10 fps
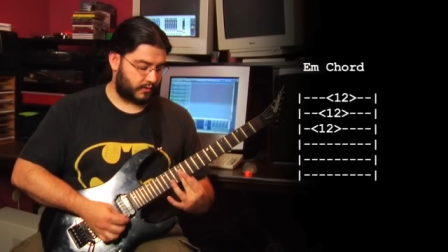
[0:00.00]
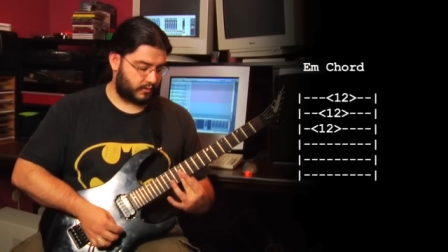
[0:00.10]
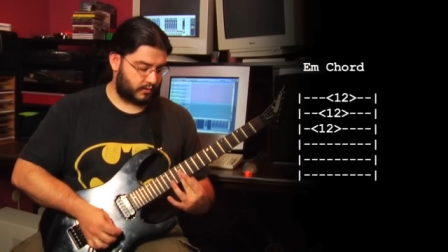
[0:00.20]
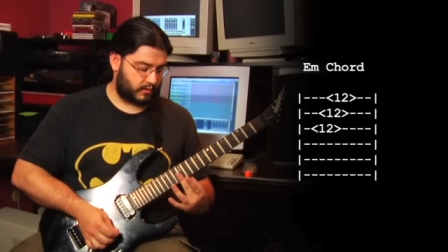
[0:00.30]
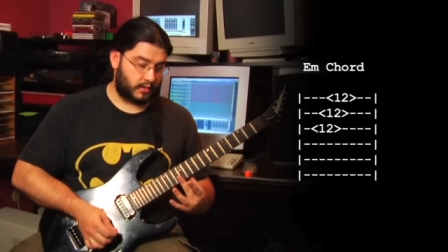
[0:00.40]

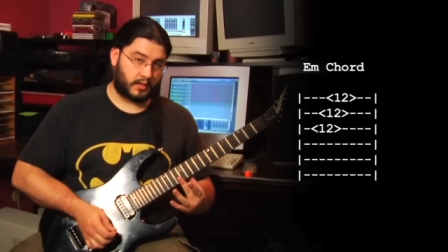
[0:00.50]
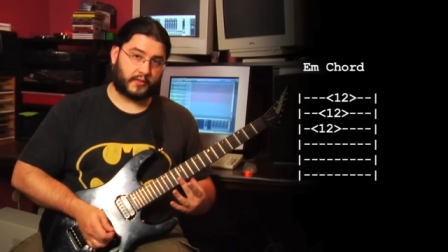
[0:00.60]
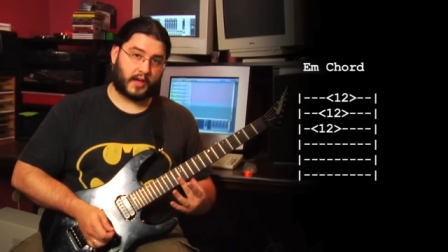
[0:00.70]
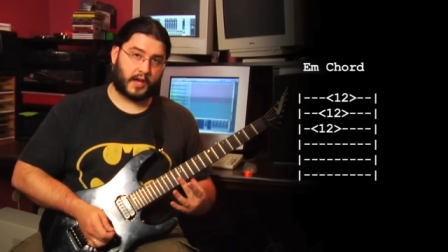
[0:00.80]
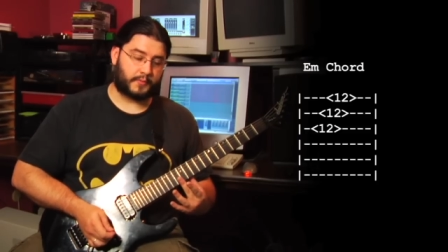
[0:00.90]

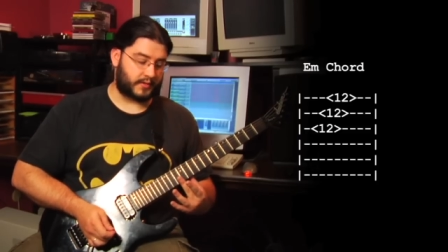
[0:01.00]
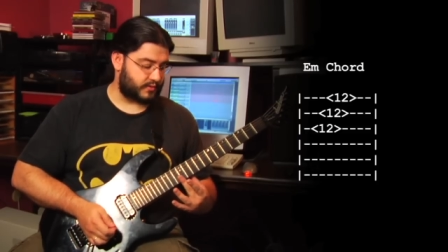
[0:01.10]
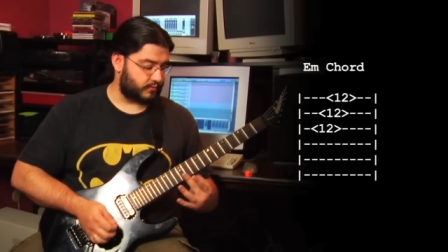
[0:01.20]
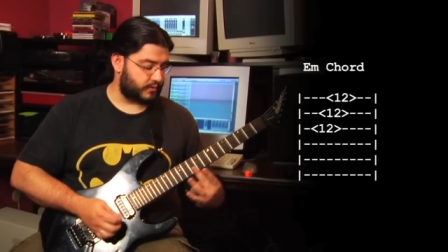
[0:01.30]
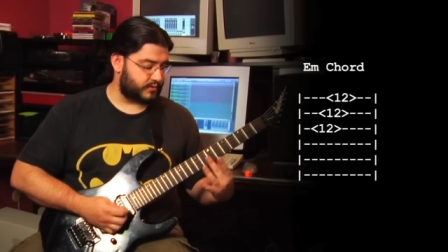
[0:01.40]
of the high
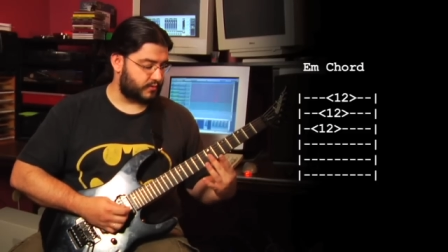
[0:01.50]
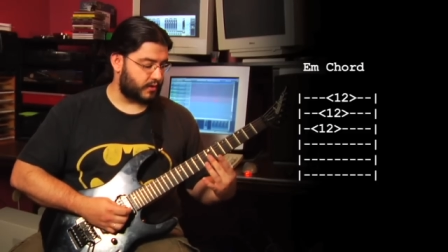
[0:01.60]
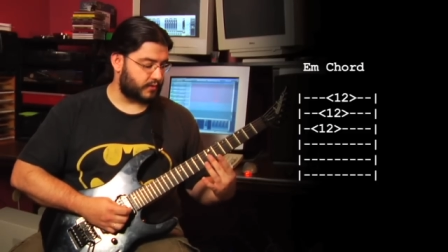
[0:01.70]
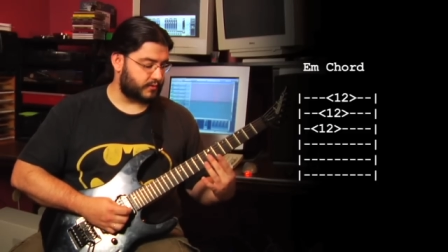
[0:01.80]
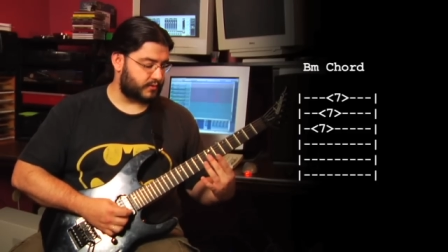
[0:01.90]
pitched three
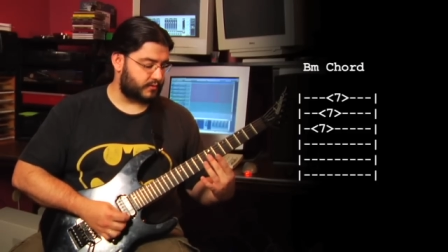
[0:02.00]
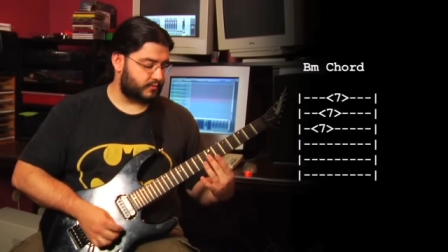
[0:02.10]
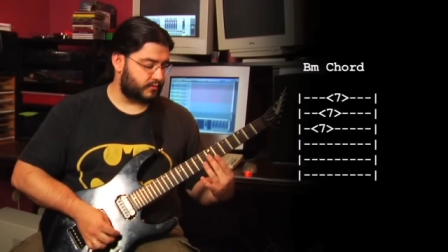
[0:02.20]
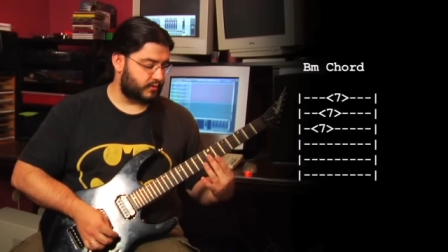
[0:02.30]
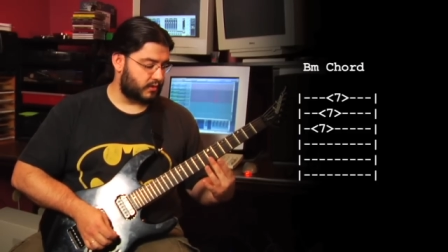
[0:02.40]
strings,
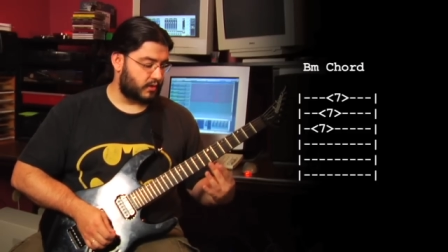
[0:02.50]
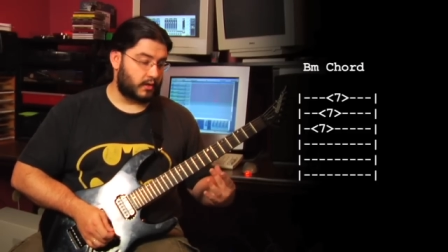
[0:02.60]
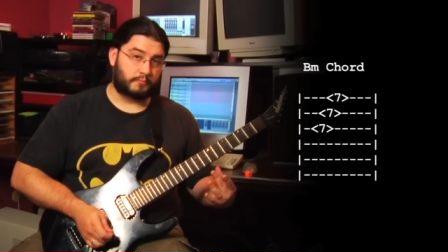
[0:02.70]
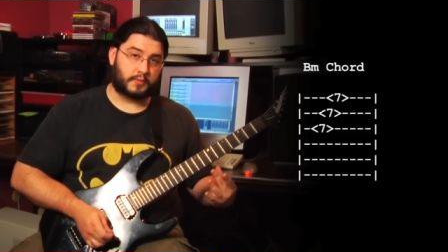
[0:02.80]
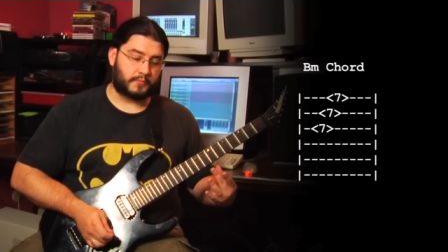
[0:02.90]

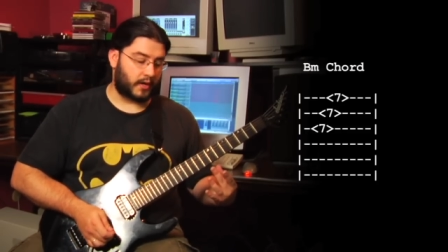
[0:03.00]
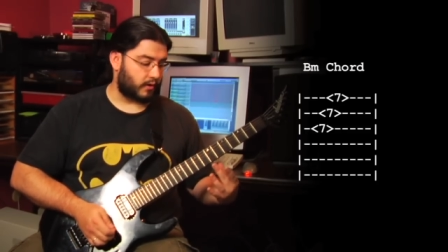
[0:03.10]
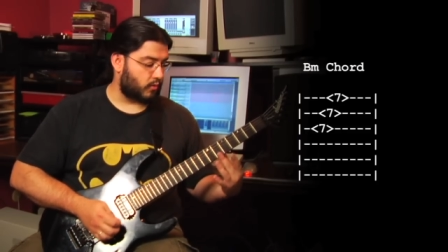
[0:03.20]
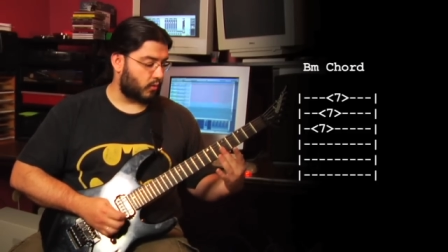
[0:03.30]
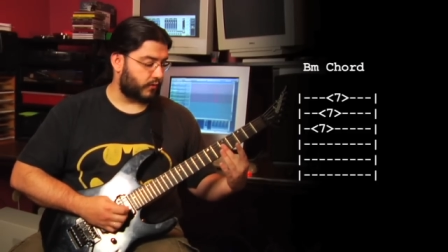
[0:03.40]
B
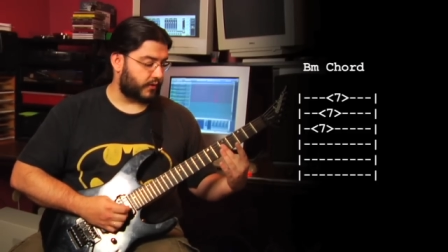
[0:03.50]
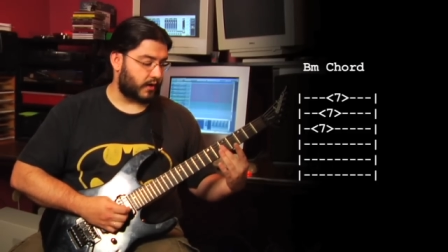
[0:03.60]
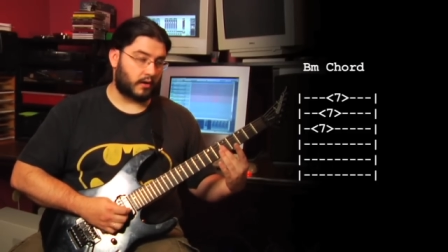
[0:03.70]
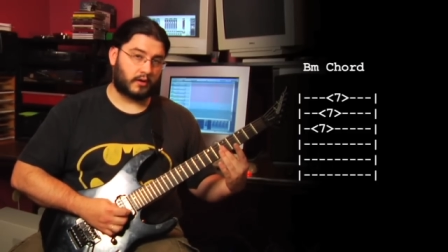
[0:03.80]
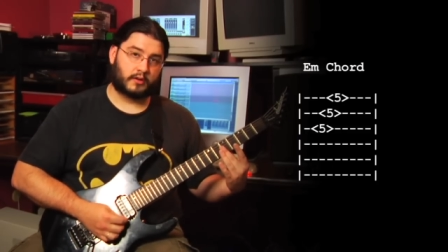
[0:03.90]
minor chord
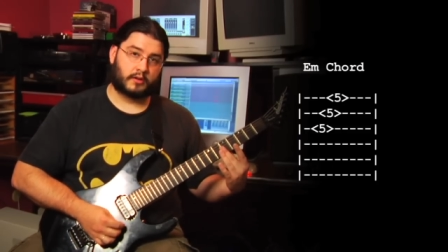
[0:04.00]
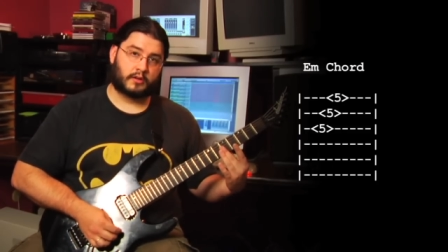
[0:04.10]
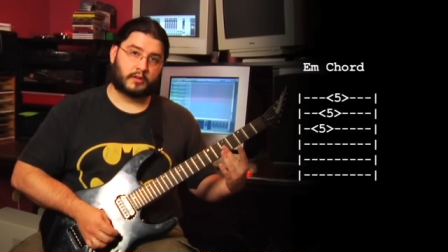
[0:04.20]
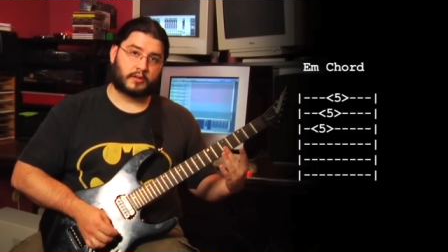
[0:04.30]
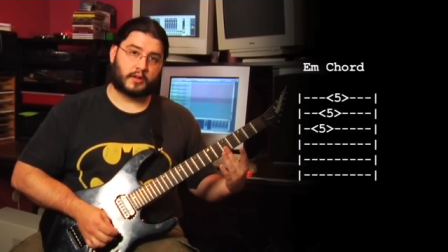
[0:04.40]
there,
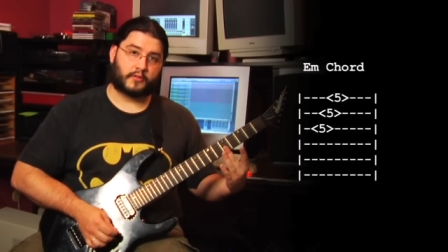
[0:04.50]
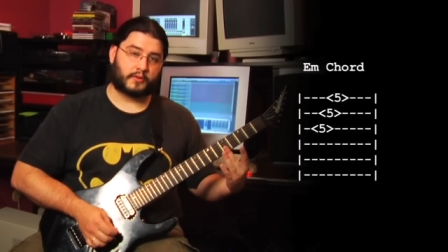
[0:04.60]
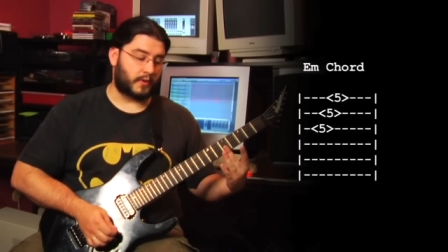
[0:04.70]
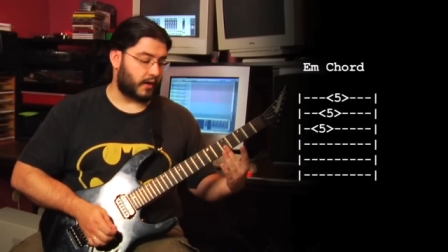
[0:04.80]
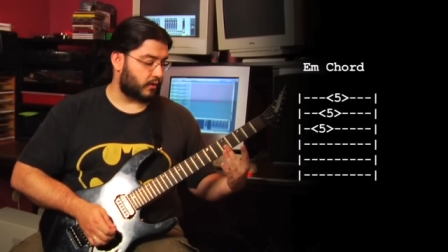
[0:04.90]
another
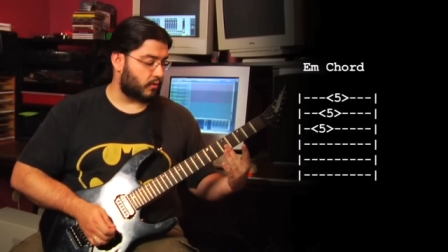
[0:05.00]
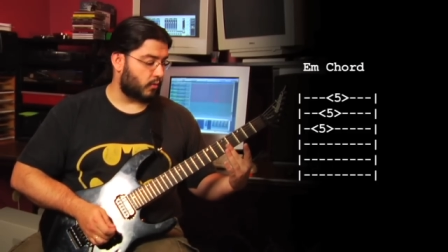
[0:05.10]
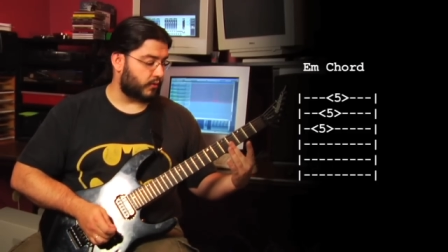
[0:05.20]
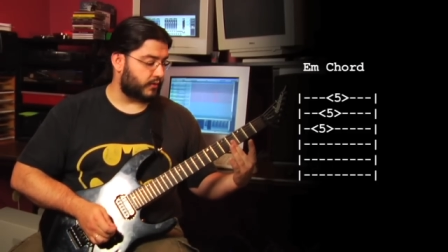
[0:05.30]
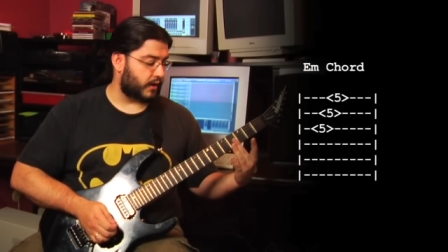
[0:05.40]
E minor
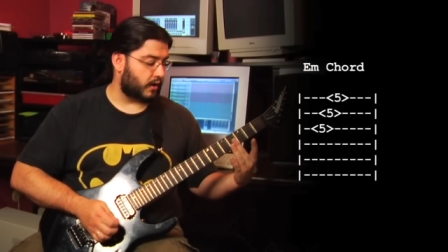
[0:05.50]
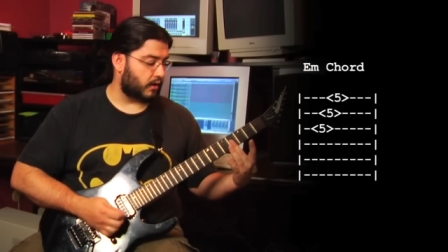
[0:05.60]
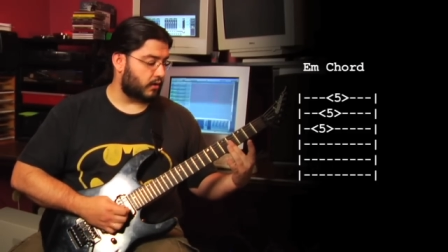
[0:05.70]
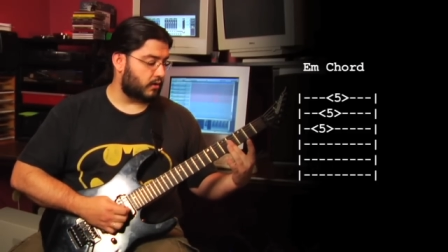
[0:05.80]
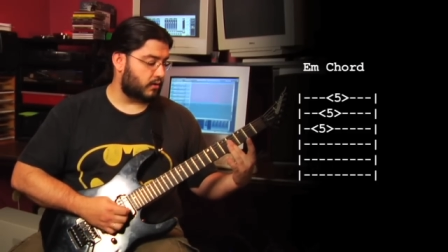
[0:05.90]
chord
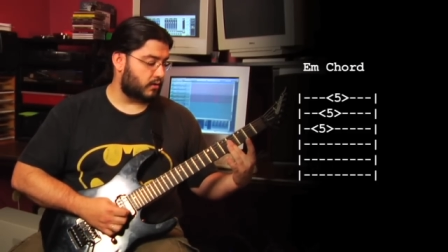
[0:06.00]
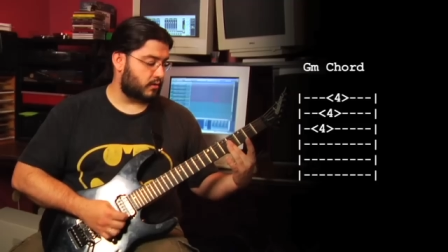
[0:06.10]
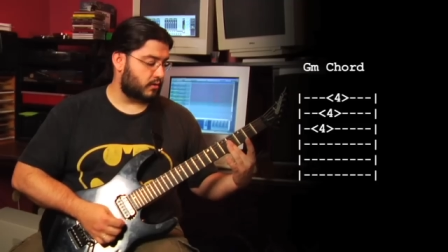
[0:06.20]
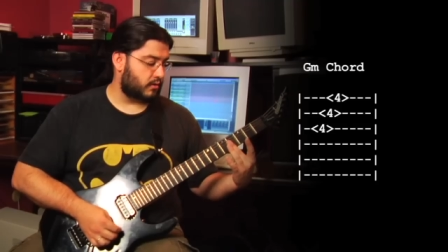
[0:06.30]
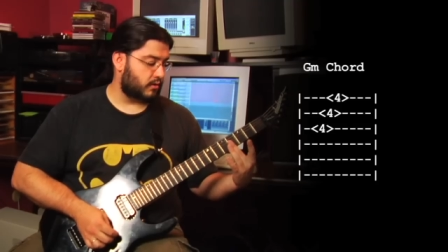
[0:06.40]
there,
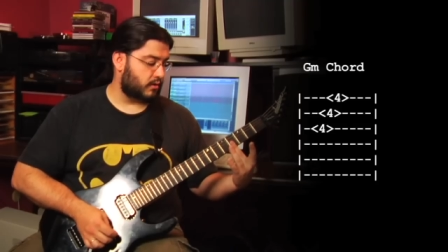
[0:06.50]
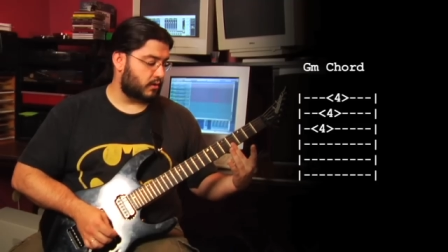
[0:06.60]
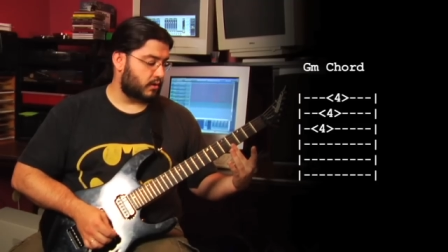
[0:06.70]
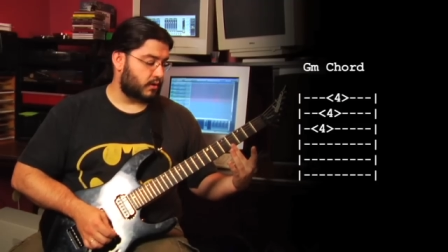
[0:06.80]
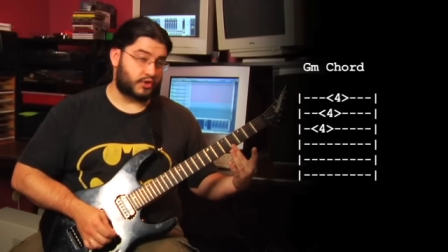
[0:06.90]

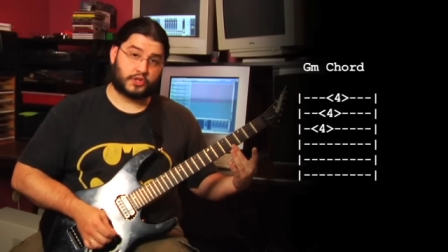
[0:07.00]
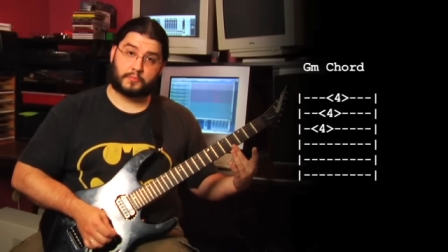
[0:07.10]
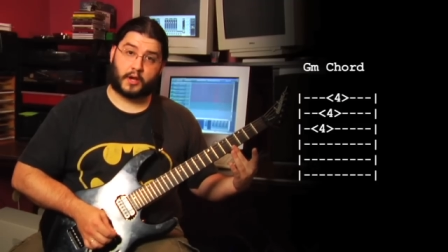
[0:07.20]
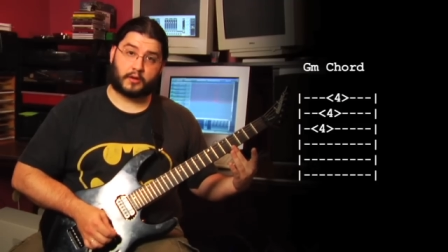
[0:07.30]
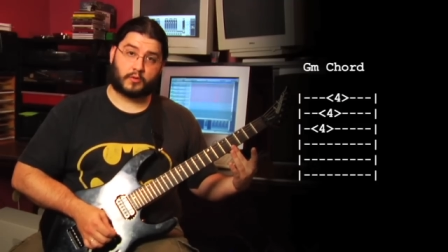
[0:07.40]
G
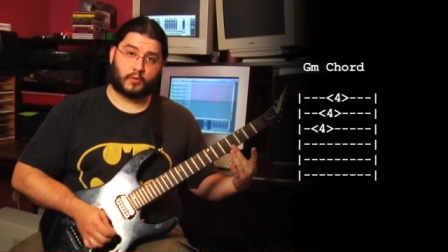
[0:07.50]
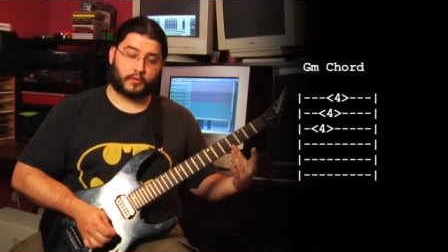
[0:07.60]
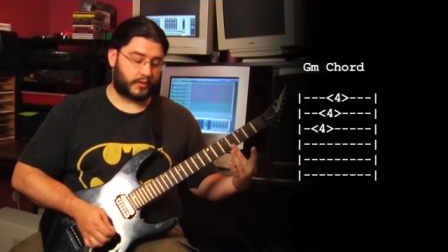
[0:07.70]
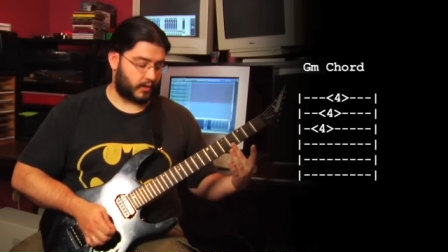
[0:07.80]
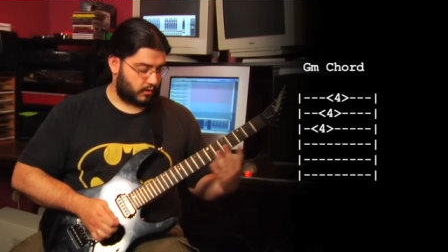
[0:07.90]
minor
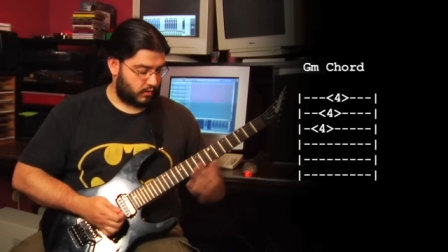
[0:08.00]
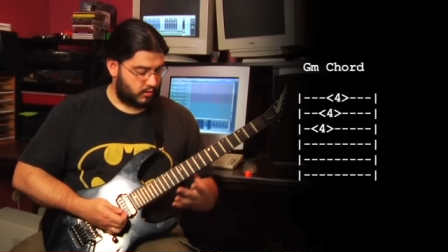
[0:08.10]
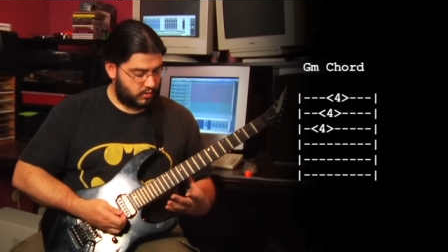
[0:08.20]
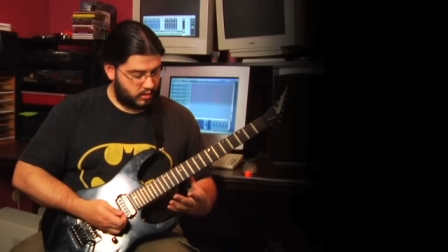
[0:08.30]
chord there.